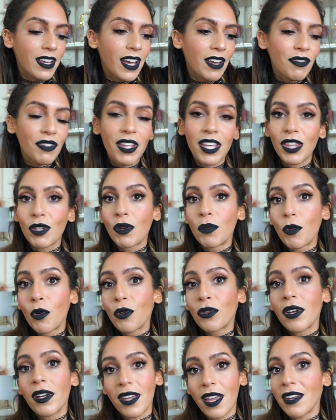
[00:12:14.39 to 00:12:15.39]
I feel like they were
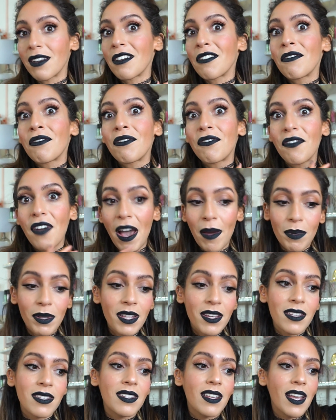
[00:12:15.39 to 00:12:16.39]
both, again,
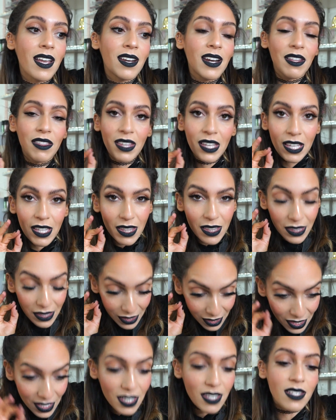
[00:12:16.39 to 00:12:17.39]
fabulous, and I think
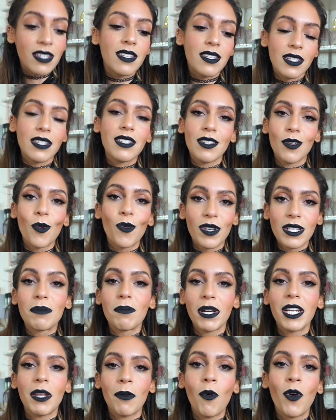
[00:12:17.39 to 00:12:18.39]
this was
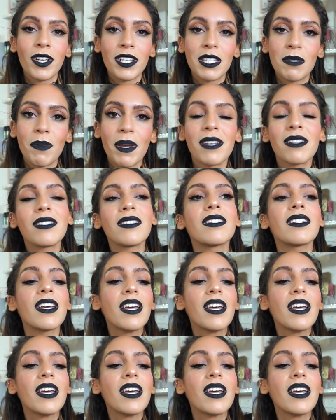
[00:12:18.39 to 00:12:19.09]
money well spent.